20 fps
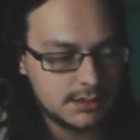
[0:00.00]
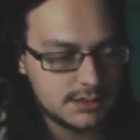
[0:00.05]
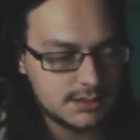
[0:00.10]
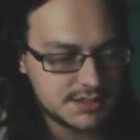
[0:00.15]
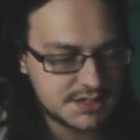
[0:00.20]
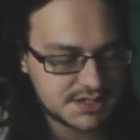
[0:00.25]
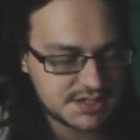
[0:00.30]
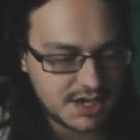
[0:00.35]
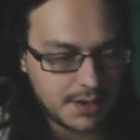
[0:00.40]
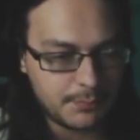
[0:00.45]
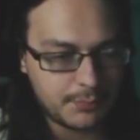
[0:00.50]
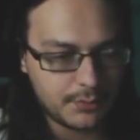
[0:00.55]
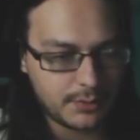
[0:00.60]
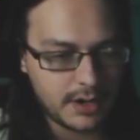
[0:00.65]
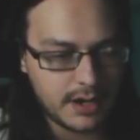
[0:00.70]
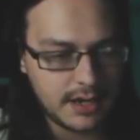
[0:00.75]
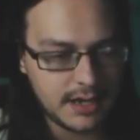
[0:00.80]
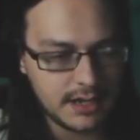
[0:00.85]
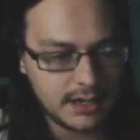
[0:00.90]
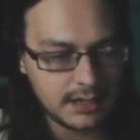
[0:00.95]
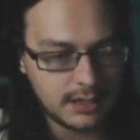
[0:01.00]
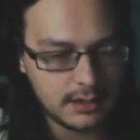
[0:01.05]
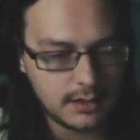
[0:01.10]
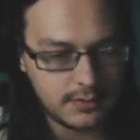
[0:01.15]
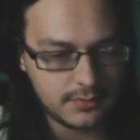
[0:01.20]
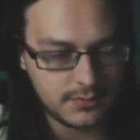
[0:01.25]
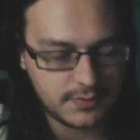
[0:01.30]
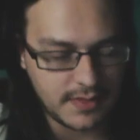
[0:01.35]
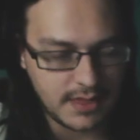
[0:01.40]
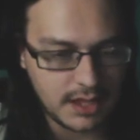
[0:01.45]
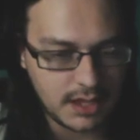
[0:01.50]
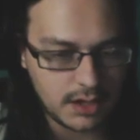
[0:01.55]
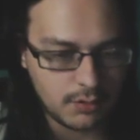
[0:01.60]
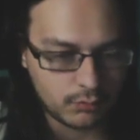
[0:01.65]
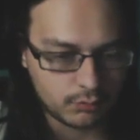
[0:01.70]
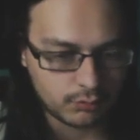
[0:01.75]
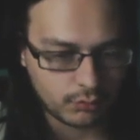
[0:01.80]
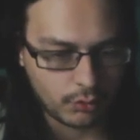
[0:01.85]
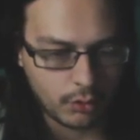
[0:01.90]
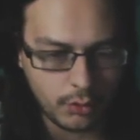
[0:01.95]
separating the
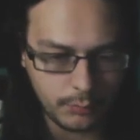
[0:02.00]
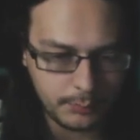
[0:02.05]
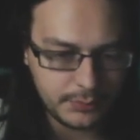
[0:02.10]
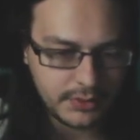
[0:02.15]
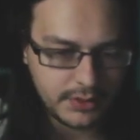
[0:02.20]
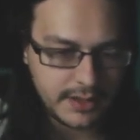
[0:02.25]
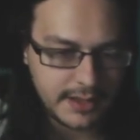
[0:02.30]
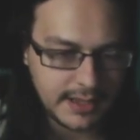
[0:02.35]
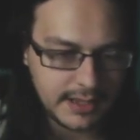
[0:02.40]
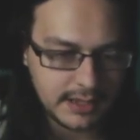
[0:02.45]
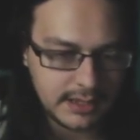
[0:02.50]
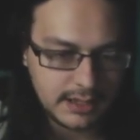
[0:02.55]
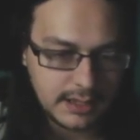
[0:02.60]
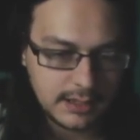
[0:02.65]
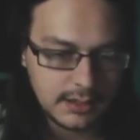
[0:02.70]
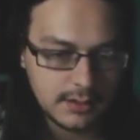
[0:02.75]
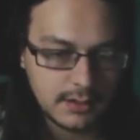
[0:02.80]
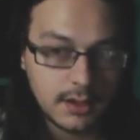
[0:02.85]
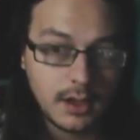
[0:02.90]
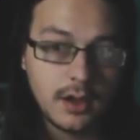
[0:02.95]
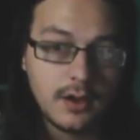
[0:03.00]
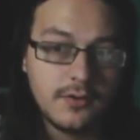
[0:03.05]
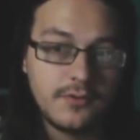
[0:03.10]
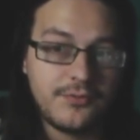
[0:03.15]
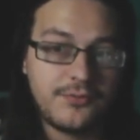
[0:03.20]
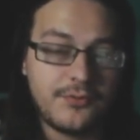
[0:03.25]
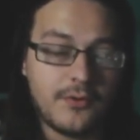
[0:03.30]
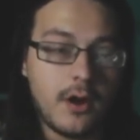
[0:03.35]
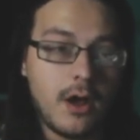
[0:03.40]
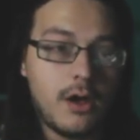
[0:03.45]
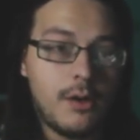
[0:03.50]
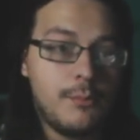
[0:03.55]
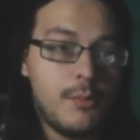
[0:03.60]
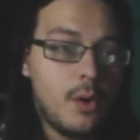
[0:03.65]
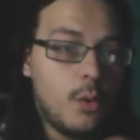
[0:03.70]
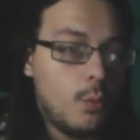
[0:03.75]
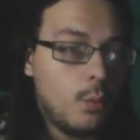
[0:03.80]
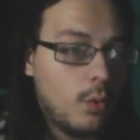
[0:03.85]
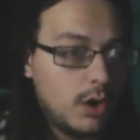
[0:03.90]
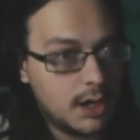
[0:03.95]
roleplay from
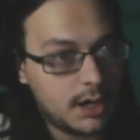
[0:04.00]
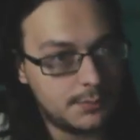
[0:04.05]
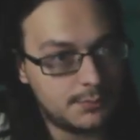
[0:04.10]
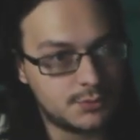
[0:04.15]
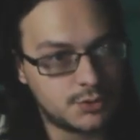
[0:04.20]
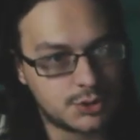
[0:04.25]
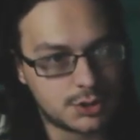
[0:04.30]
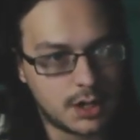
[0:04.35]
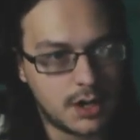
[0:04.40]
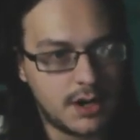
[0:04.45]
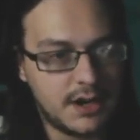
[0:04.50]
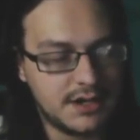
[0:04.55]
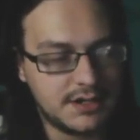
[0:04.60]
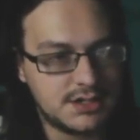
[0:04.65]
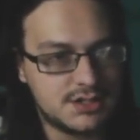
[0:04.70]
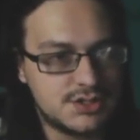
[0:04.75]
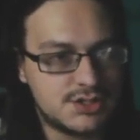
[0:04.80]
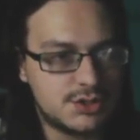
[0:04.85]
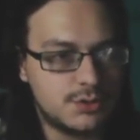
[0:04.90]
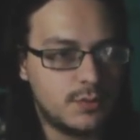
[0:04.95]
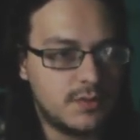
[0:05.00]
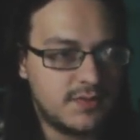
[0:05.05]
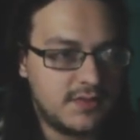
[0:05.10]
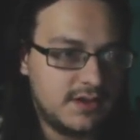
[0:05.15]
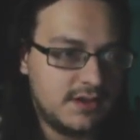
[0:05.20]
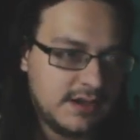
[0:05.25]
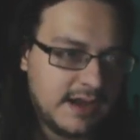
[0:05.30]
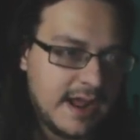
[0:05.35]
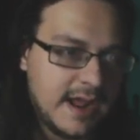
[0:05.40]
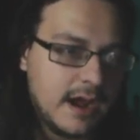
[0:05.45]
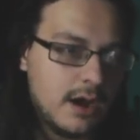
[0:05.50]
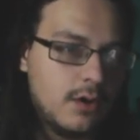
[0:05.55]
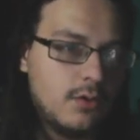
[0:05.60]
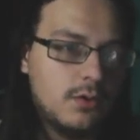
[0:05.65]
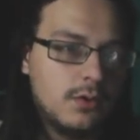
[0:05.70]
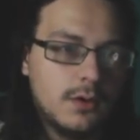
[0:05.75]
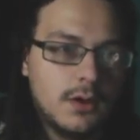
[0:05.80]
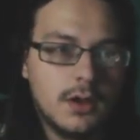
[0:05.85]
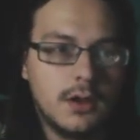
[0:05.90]
what I'm trying to do with it now,